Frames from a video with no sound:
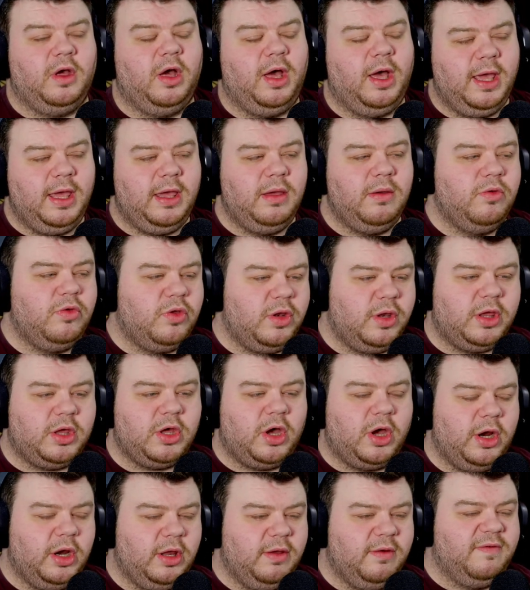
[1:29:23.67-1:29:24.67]
I usually
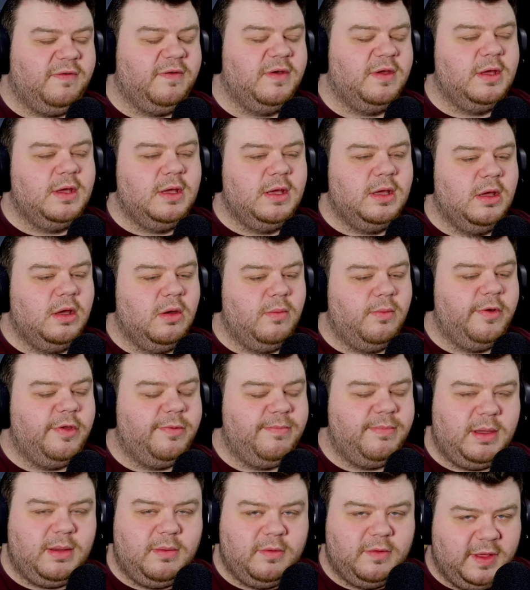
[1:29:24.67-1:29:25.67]
kind of, with
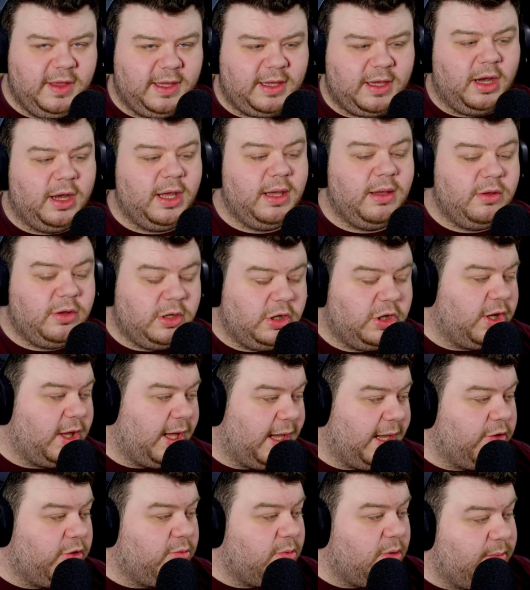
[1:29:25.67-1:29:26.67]
music, I usually
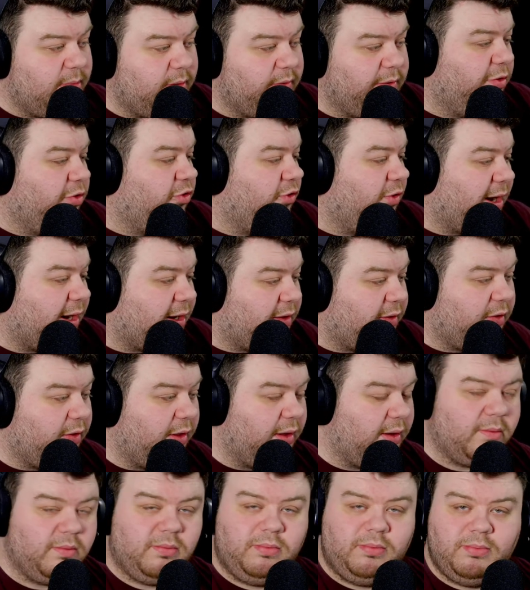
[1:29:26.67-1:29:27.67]
change my music tracks
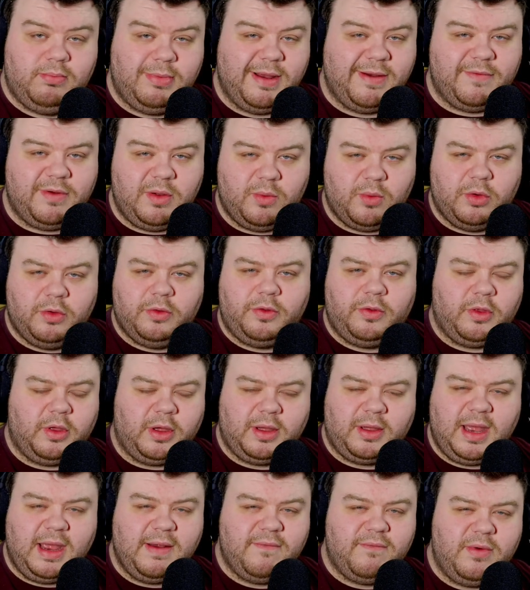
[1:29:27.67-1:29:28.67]
like every once,
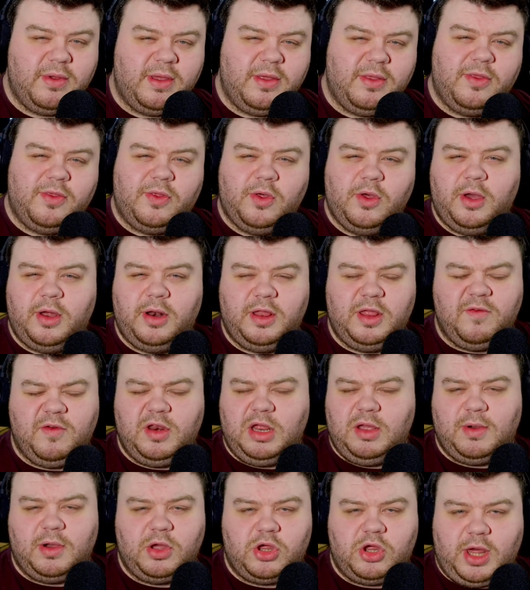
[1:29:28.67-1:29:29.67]
like every third of the
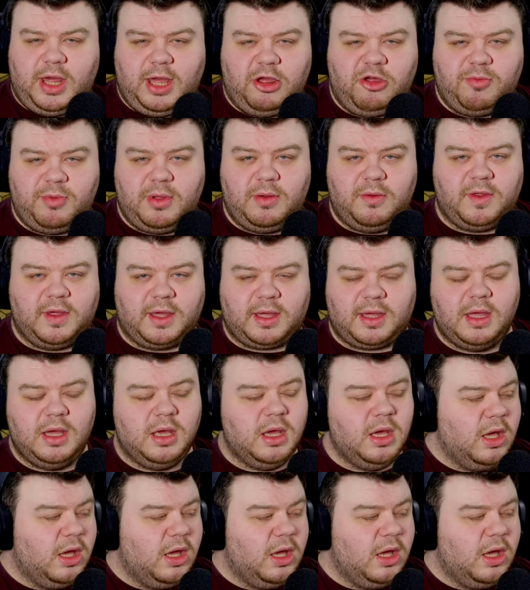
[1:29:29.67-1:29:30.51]
video I change music.